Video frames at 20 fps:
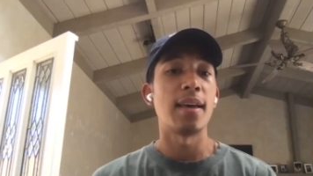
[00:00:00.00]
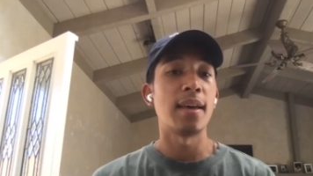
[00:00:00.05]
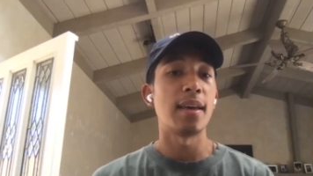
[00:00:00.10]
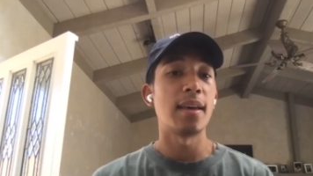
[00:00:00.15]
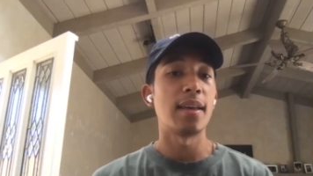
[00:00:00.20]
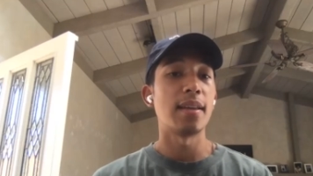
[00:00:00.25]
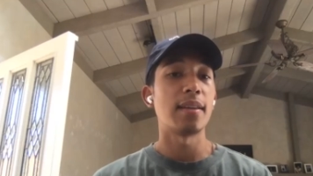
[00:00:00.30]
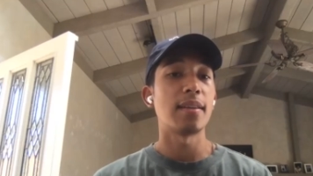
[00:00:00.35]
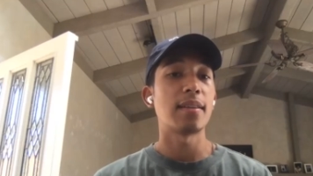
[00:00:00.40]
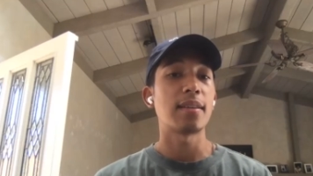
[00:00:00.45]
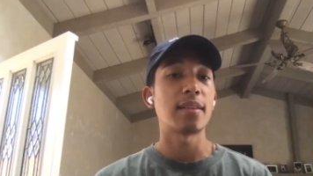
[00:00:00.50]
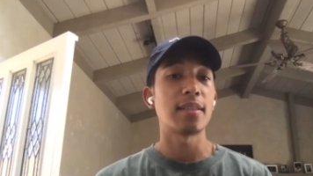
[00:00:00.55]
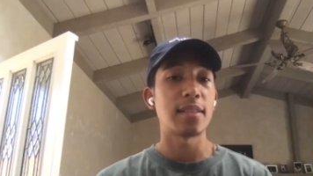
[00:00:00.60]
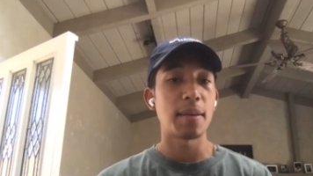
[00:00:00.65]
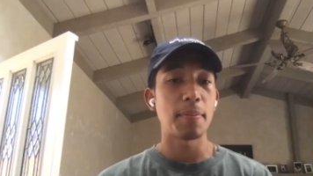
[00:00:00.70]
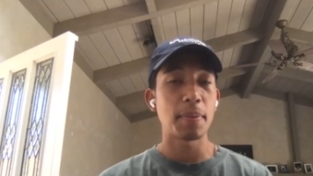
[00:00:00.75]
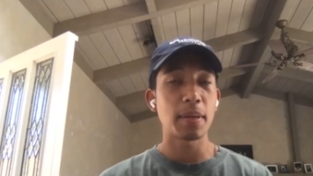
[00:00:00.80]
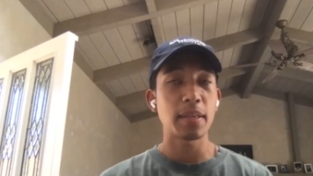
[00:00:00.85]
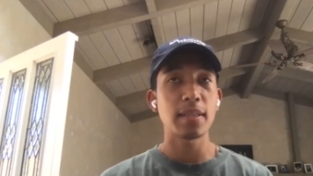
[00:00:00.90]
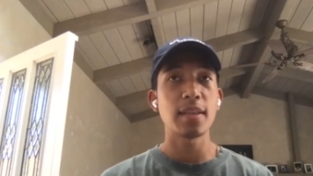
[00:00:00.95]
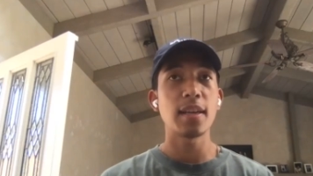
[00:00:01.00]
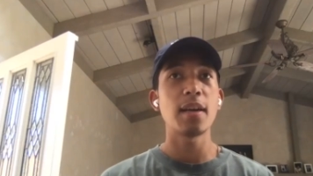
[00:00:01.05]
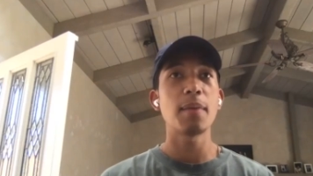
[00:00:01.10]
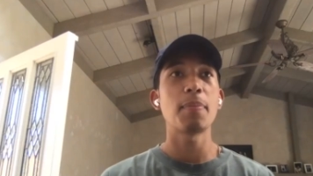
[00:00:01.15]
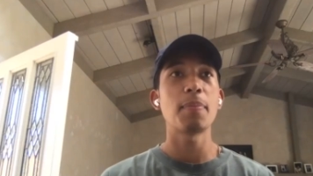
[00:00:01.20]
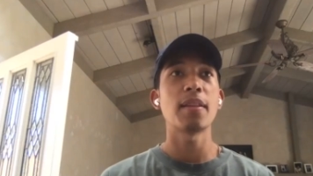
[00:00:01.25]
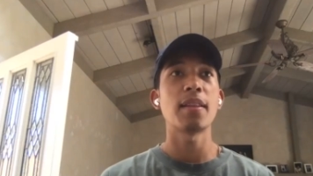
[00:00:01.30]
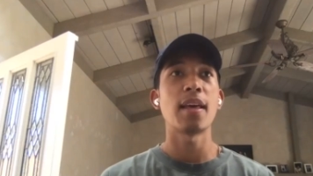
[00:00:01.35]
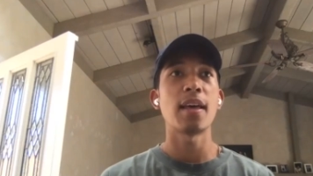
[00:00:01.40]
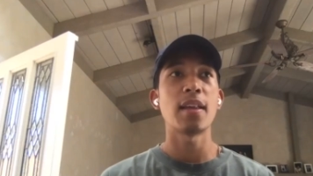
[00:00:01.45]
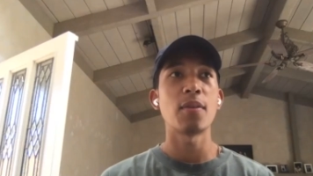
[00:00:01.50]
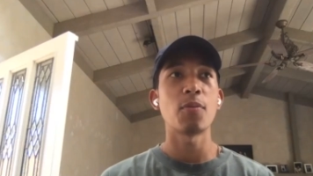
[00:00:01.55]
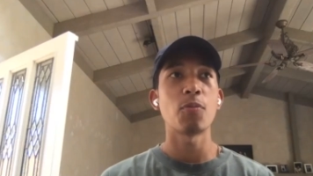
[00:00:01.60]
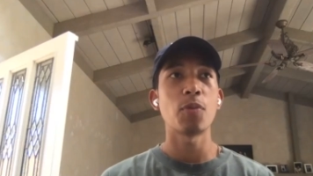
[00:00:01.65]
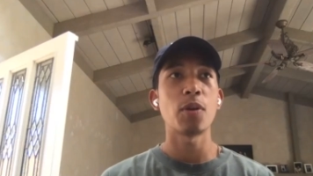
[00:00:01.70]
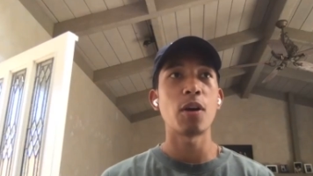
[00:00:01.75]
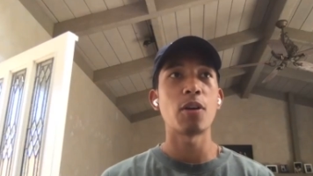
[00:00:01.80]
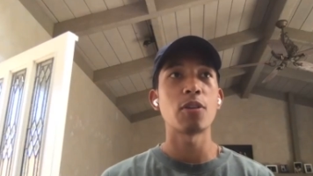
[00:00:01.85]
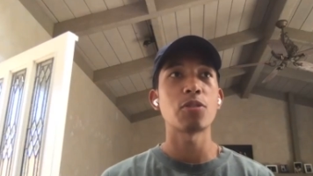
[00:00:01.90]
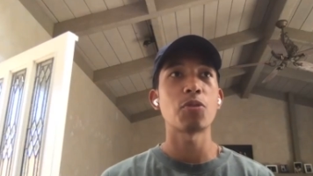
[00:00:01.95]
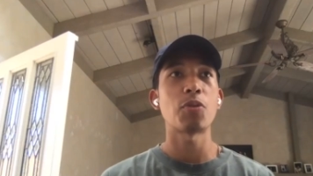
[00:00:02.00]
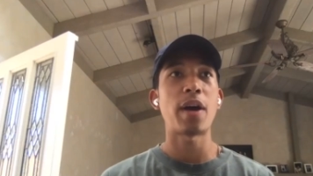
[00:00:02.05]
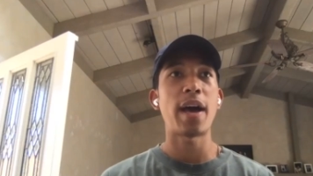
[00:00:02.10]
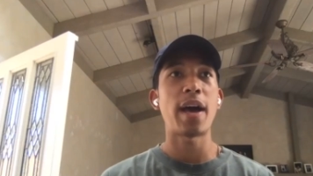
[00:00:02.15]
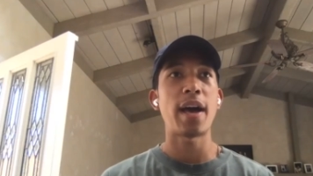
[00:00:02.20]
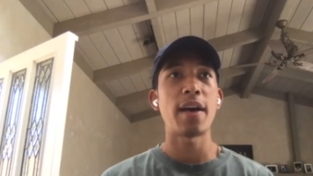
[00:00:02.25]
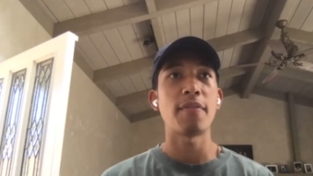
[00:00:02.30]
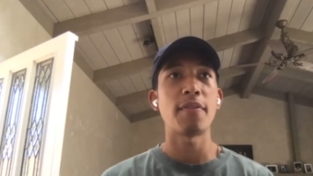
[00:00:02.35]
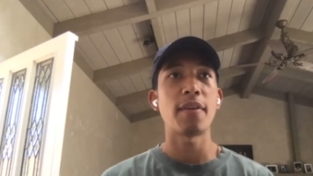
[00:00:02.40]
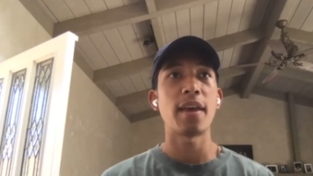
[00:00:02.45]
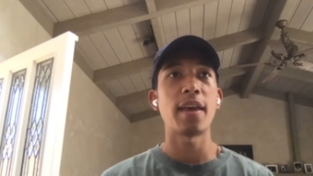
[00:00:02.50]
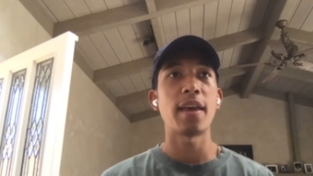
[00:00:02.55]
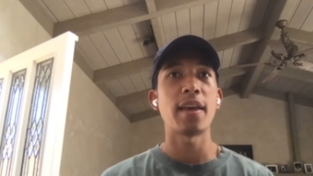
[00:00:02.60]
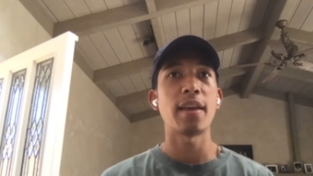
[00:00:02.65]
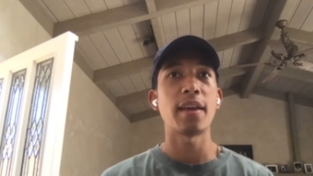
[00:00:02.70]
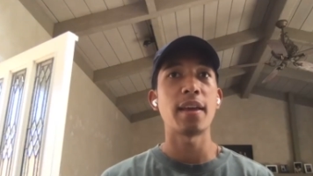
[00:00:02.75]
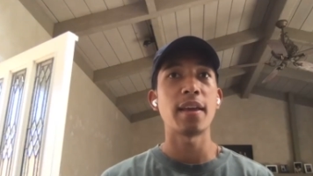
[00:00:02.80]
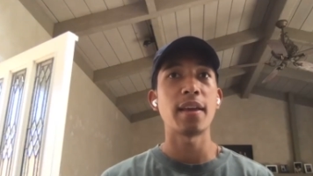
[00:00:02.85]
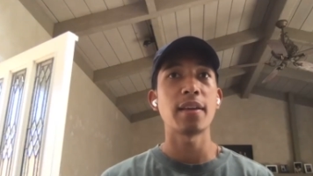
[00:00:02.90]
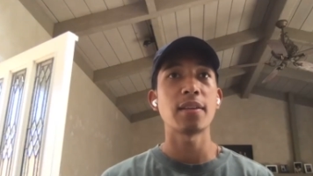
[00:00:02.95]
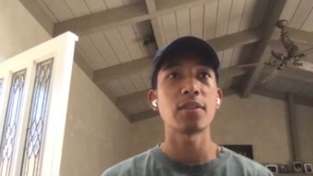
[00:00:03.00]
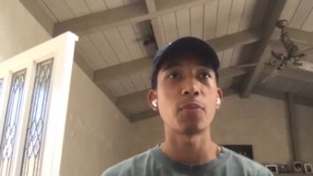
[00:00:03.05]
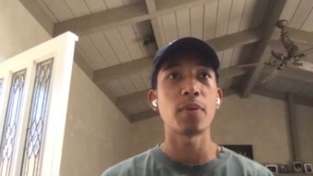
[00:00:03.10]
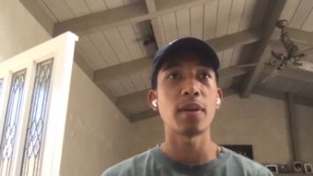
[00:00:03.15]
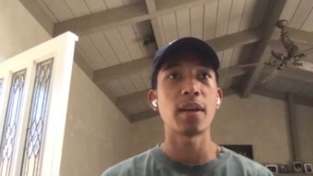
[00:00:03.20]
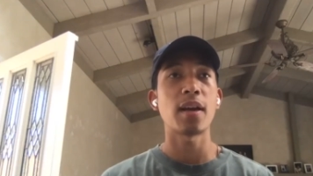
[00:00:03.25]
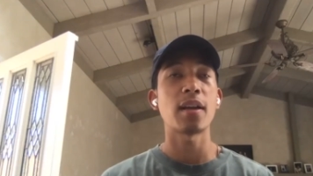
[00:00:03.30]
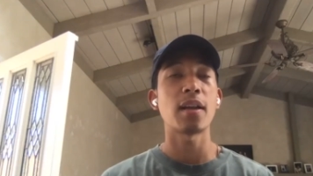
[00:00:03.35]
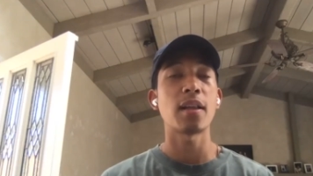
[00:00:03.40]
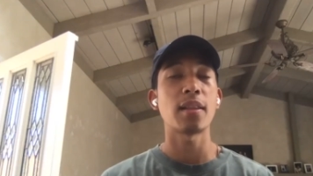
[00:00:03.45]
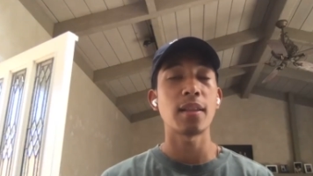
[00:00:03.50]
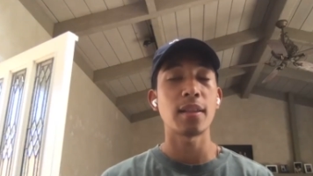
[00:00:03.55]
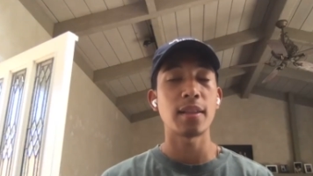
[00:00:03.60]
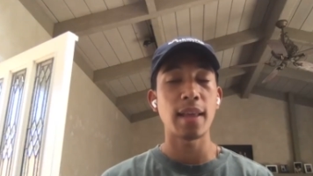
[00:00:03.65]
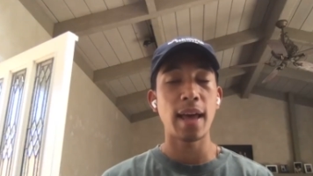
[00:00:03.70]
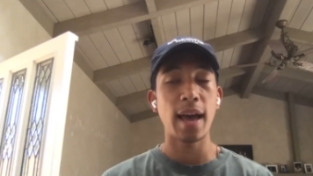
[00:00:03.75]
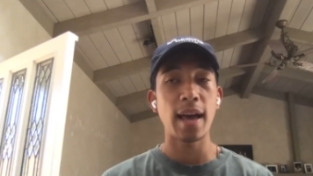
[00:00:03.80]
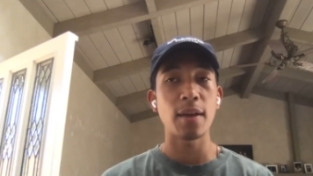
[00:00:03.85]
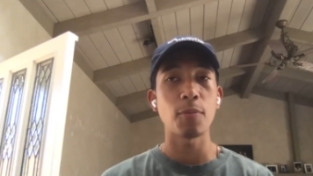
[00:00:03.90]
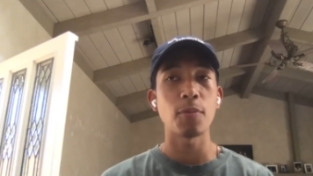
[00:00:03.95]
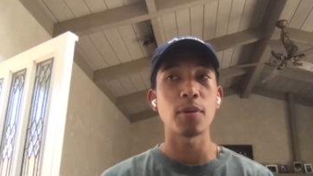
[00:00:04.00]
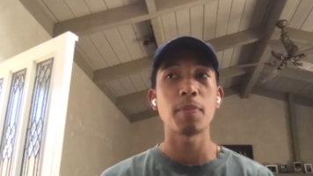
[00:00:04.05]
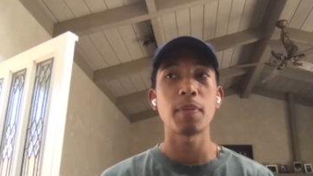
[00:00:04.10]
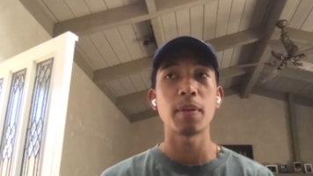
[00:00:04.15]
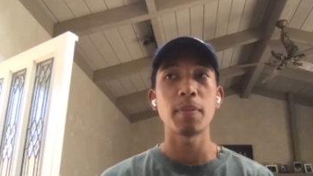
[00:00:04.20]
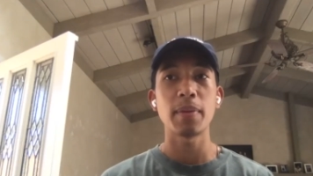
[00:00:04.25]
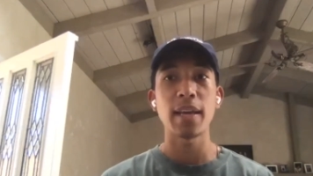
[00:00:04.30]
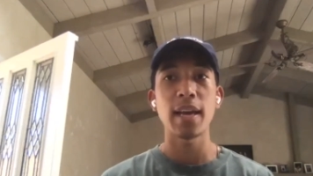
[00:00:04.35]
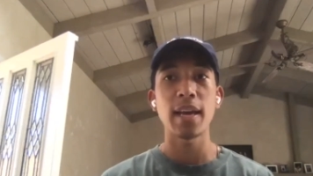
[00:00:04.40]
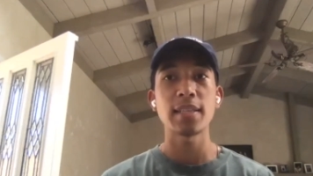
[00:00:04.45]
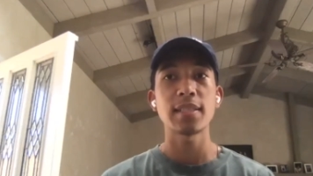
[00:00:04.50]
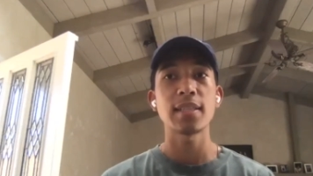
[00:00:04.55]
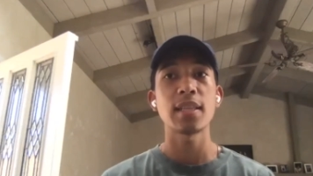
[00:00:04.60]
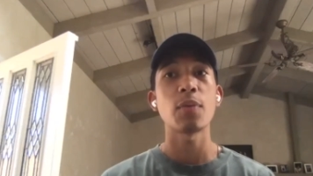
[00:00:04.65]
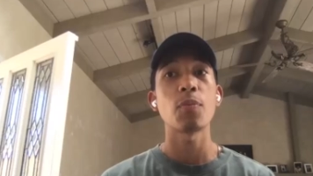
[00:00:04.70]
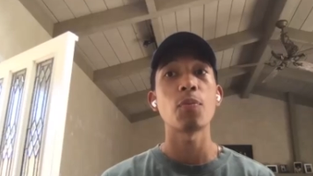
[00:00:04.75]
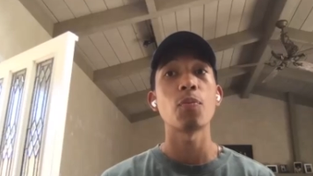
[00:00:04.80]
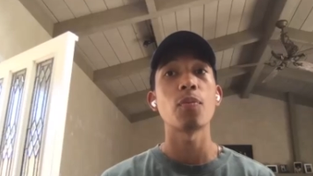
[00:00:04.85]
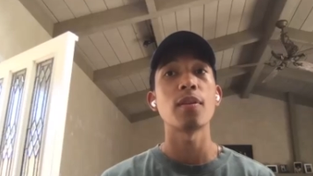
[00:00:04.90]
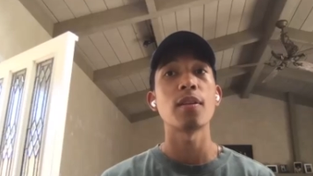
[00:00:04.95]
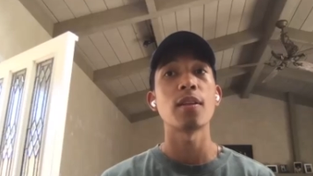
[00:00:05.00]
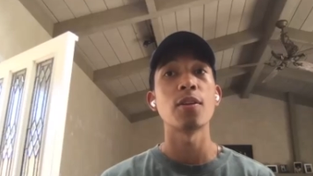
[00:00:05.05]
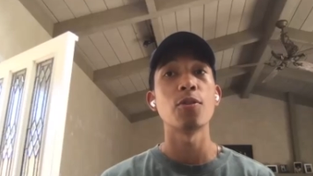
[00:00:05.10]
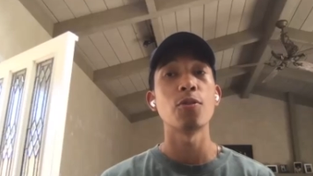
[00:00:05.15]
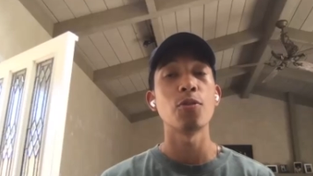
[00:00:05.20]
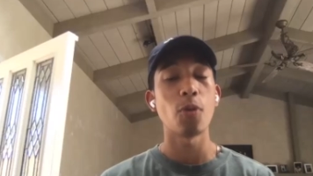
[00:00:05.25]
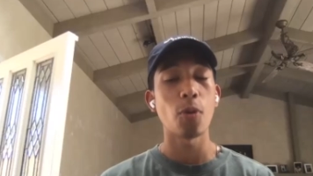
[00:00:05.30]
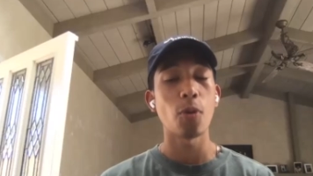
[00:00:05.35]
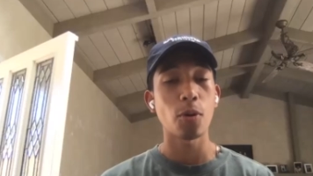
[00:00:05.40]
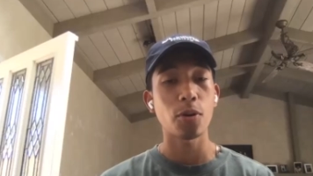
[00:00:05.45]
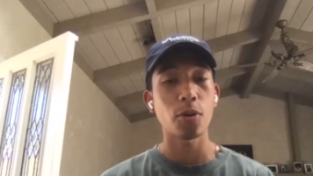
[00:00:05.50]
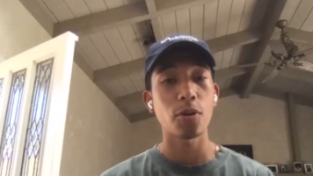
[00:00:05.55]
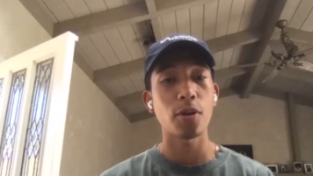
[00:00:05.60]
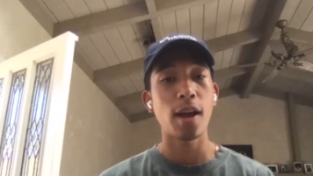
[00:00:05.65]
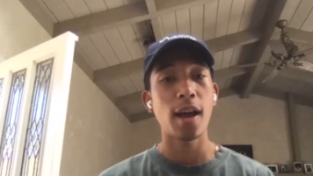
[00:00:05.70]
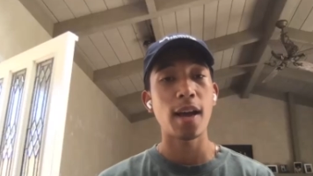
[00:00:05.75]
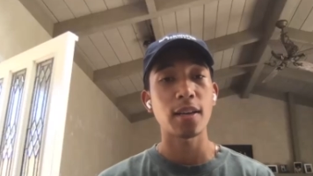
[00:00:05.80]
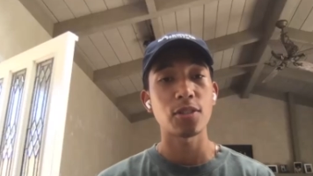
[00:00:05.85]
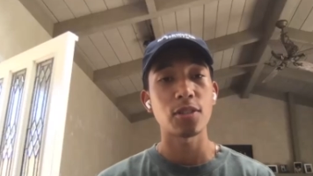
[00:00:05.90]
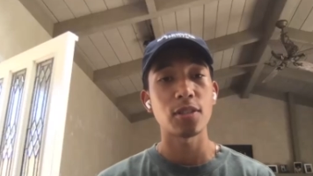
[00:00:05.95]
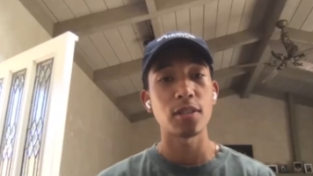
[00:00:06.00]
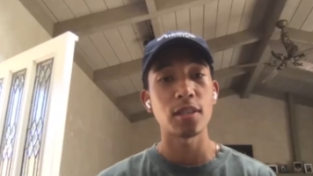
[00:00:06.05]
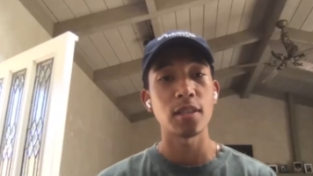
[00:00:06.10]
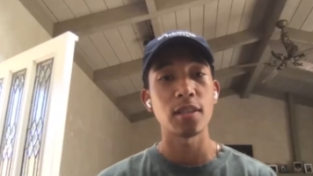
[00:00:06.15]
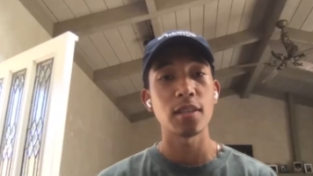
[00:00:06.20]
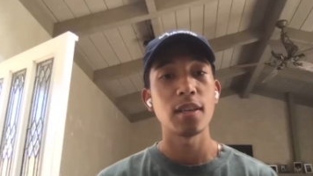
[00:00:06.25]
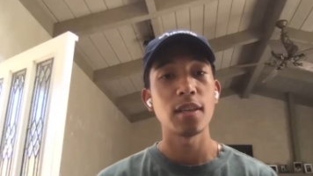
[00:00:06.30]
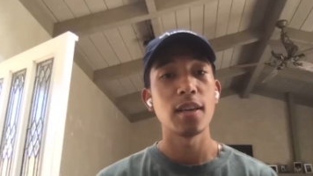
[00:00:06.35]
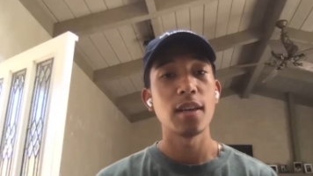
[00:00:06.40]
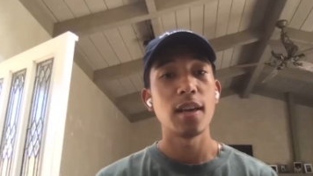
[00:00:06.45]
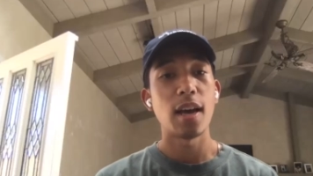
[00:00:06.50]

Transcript: And because they picked it up, and then we also have so we got that with PBS, and then The New Yorker actually